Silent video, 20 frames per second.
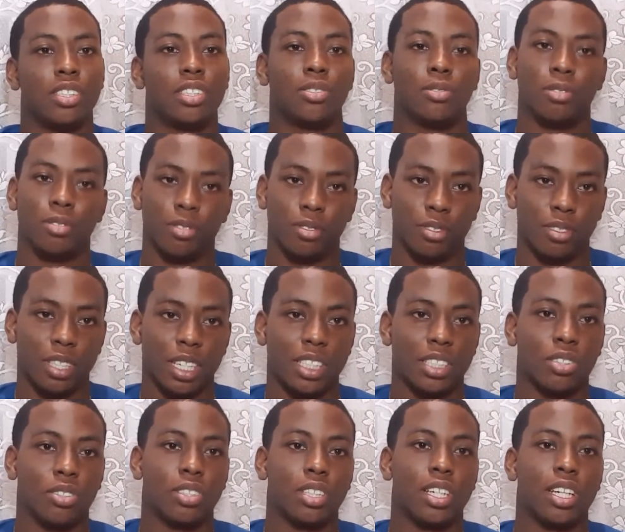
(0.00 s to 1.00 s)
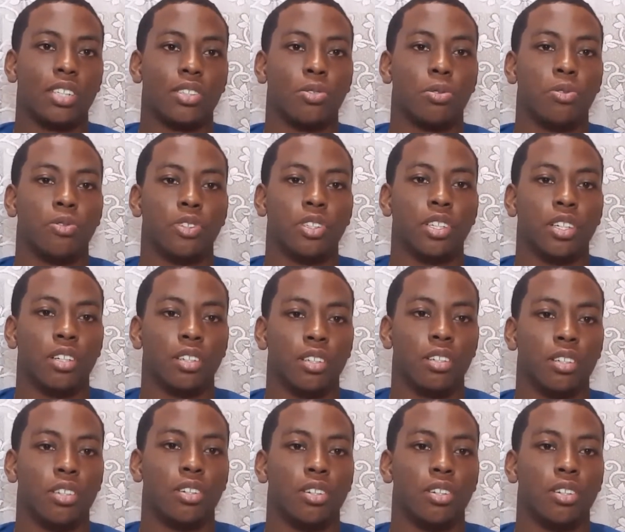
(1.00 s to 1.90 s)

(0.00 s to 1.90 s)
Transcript: So that's how to get over the